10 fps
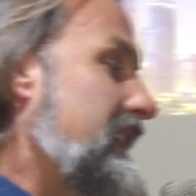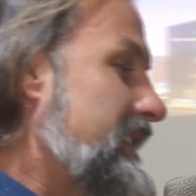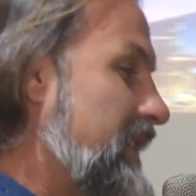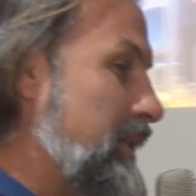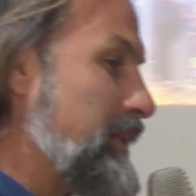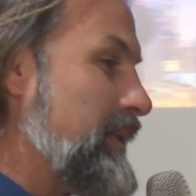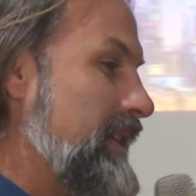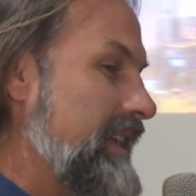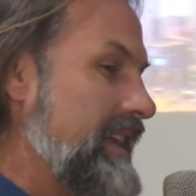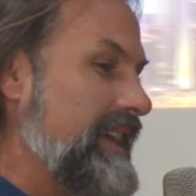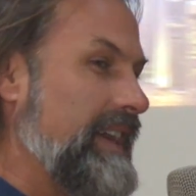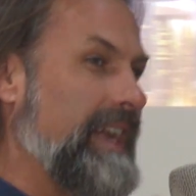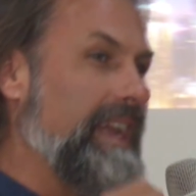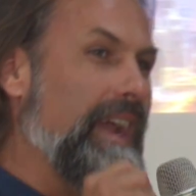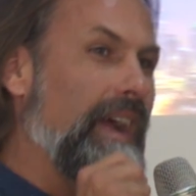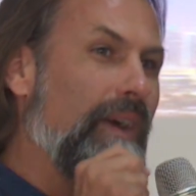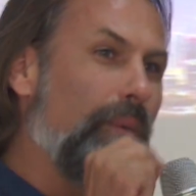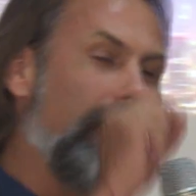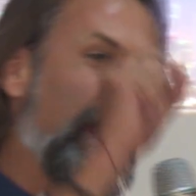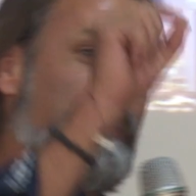So
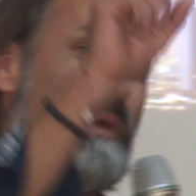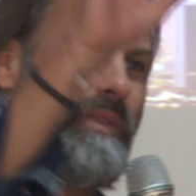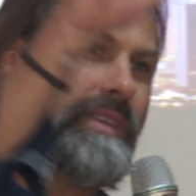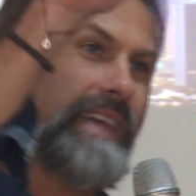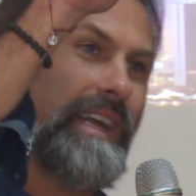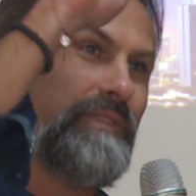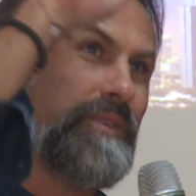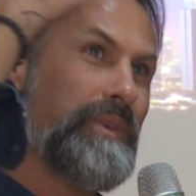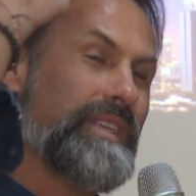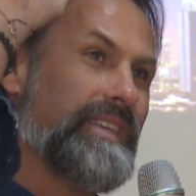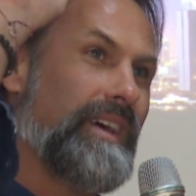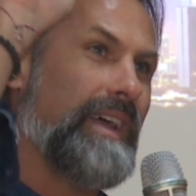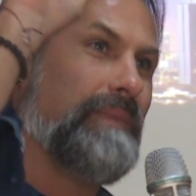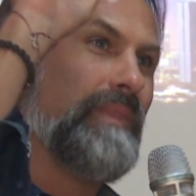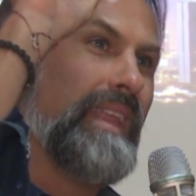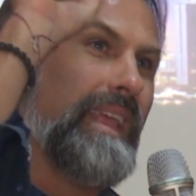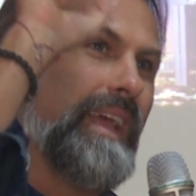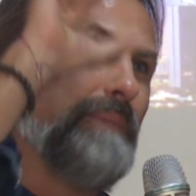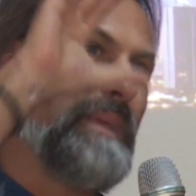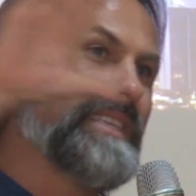when I wrote this out, if you would have saw it,
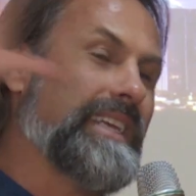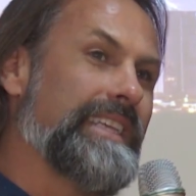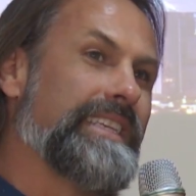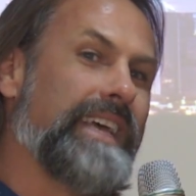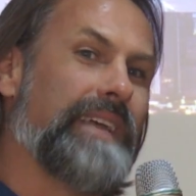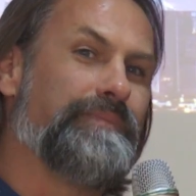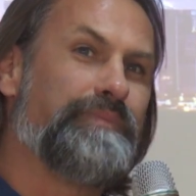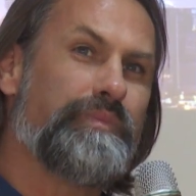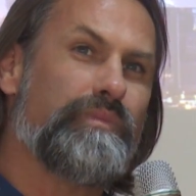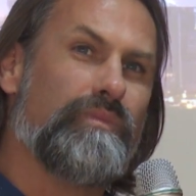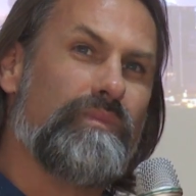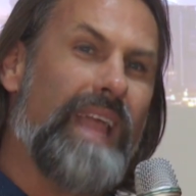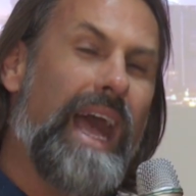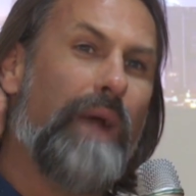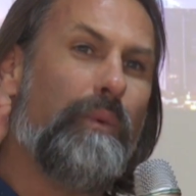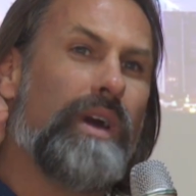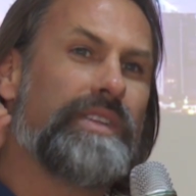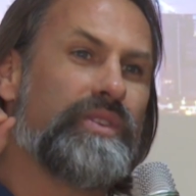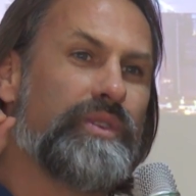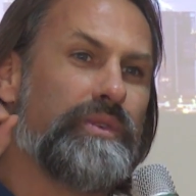I basically said, I
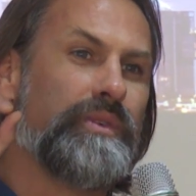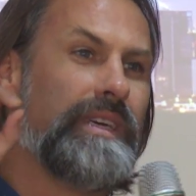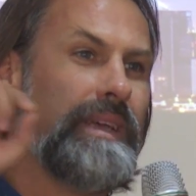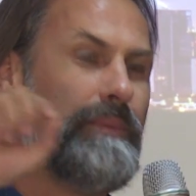want to